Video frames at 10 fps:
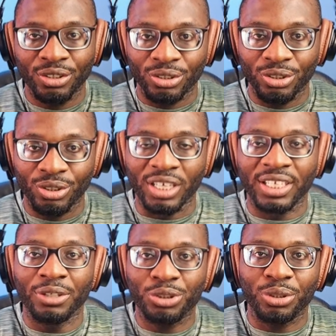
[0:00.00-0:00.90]
you are
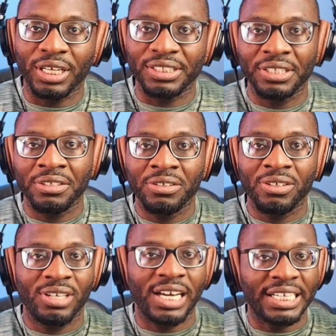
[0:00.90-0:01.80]
now sure that
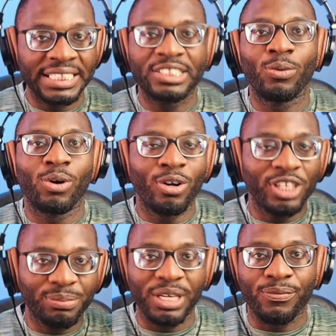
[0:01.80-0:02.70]
at least there will always
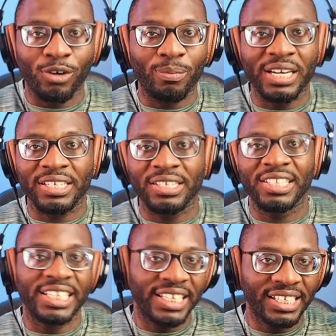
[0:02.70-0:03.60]
be a fallback
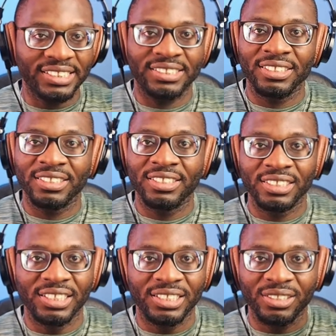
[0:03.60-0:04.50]
in case
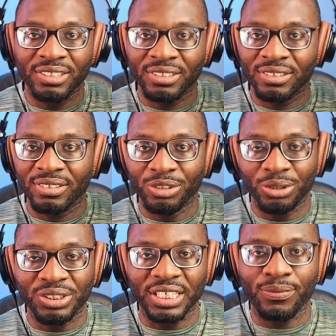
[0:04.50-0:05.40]
the
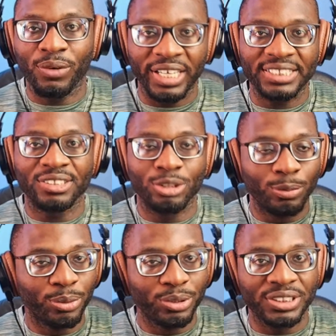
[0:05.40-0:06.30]
user forgets to
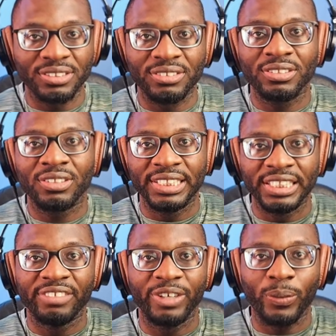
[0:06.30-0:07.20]
put in the
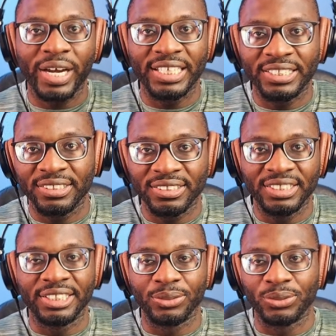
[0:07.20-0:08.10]
required
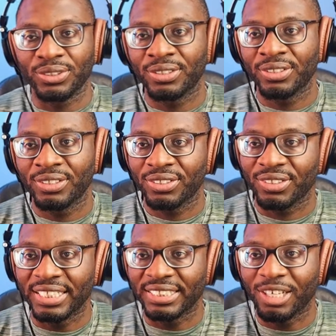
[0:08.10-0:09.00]
details. So
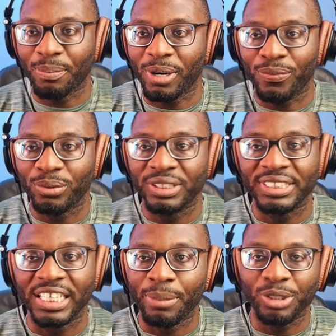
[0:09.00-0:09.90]
that's how powerful the
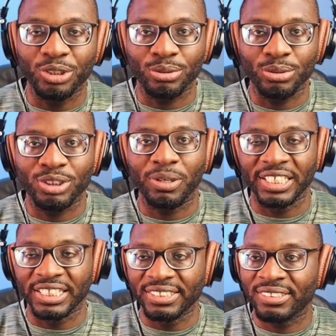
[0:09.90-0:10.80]
dynamic shortcodes plugin
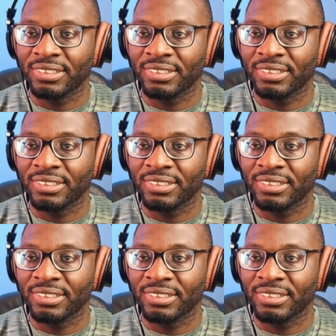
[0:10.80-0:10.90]
is.